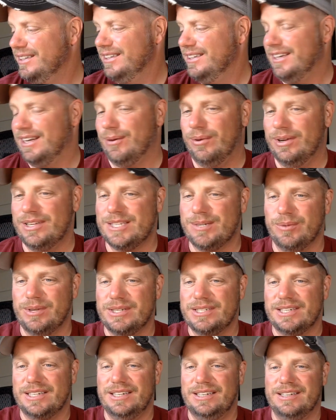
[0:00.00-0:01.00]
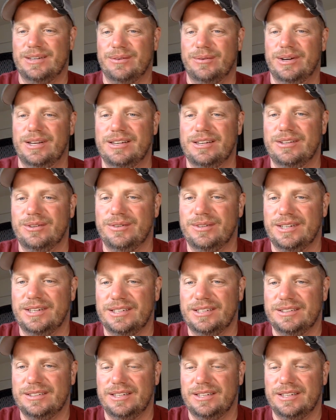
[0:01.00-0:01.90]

And I wanted some whiskey, and I wanted to